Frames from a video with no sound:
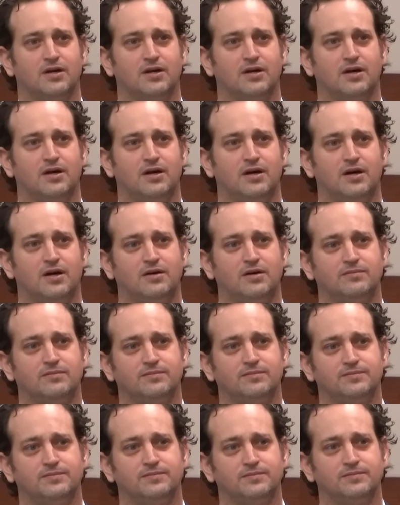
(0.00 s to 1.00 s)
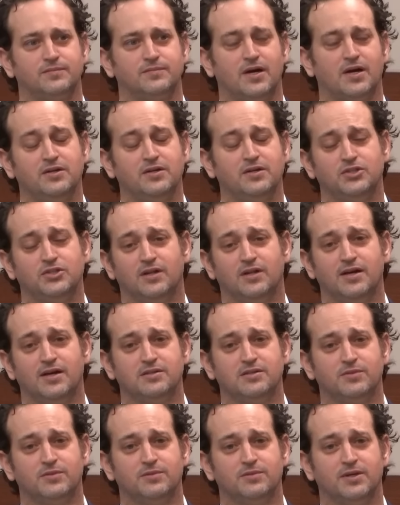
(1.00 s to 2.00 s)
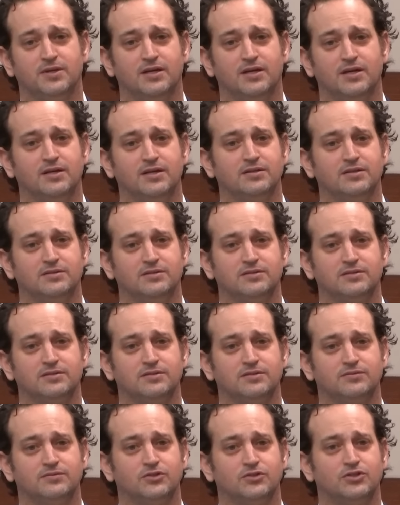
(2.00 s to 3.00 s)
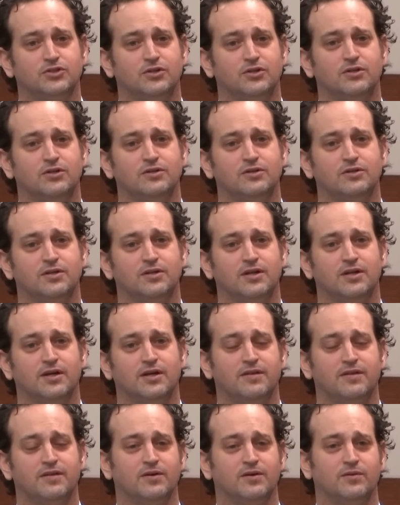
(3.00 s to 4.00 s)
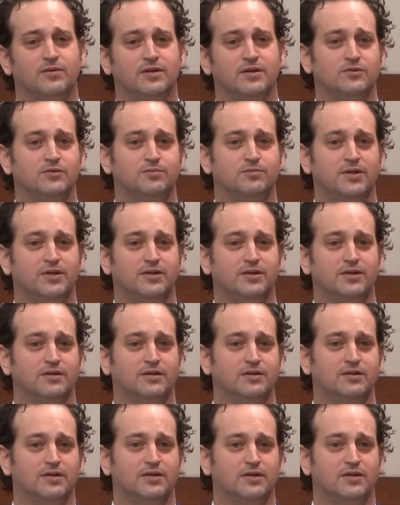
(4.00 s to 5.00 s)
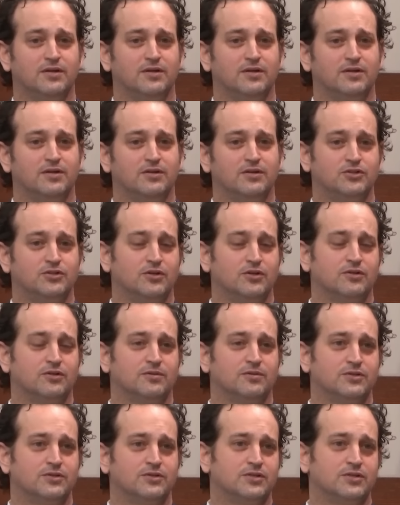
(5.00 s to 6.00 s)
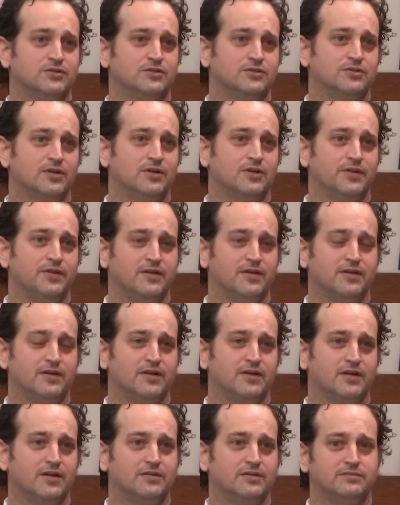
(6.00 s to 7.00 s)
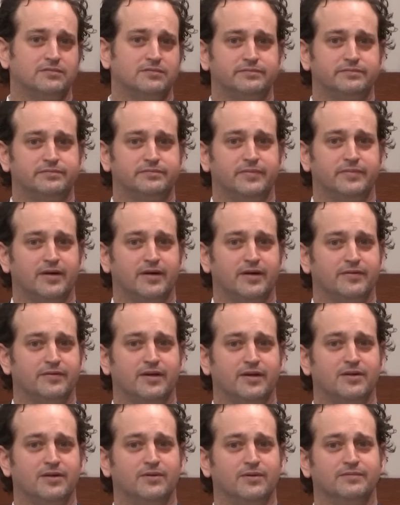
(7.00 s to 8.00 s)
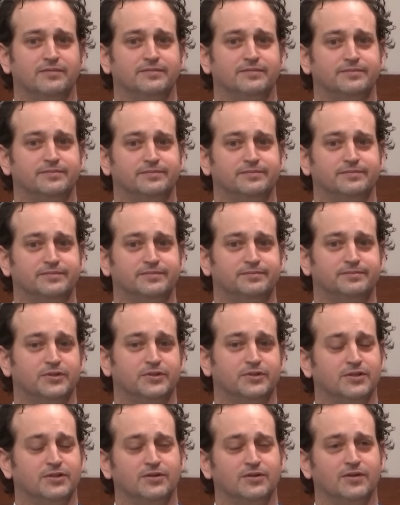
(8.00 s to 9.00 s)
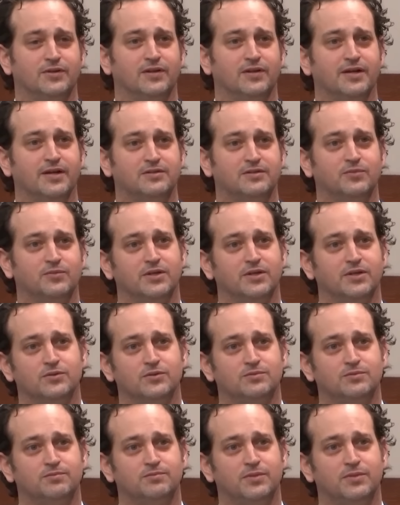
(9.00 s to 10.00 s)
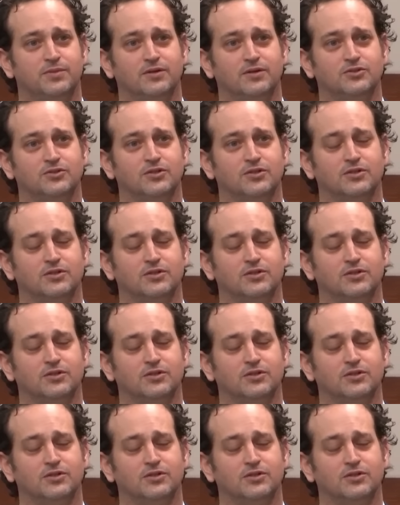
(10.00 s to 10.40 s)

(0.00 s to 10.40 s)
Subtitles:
I think she liked him in the beginning, for sure. And I think when he was being a jerk to my sister, I don't think anyone particularly liked him when he was being a jerk.